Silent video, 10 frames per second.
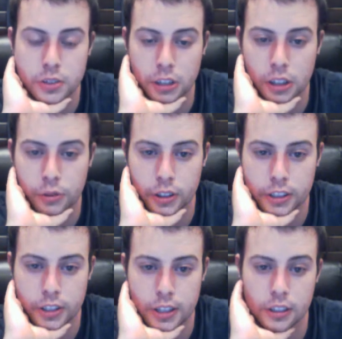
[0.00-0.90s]
But if it
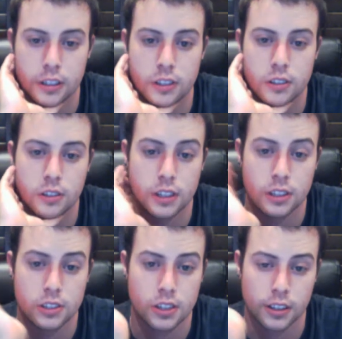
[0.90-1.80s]
looks like it
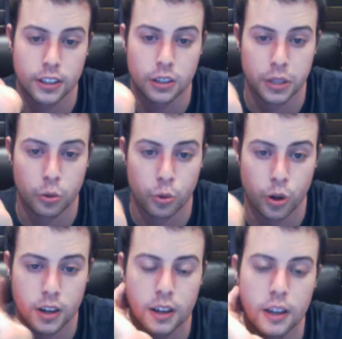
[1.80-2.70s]
needs a little bit of
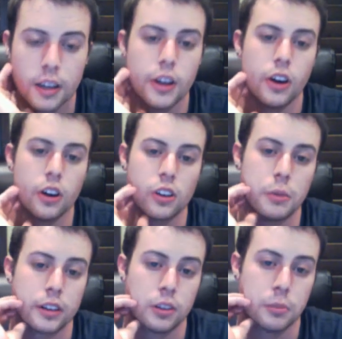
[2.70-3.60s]
work, I'll go
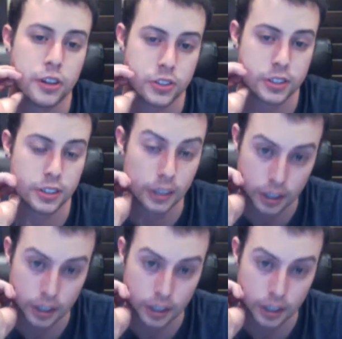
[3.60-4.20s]
back to Bosley.